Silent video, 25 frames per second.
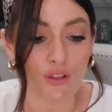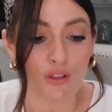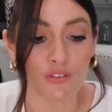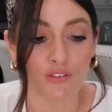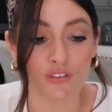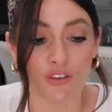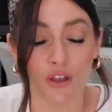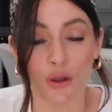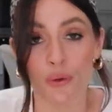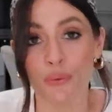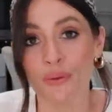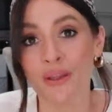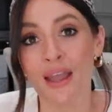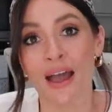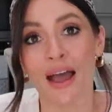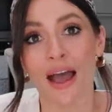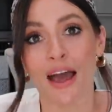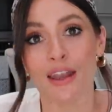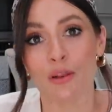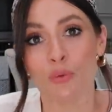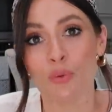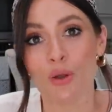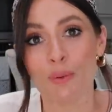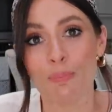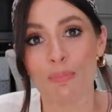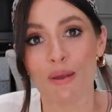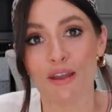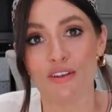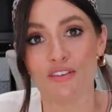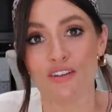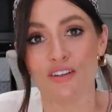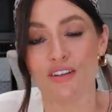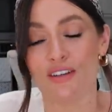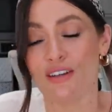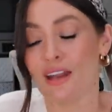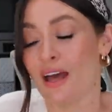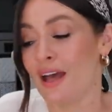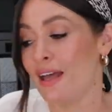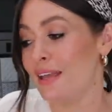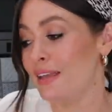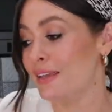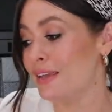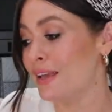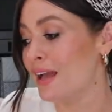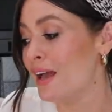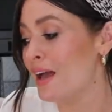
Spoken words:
So yeah, had a quick picture to take.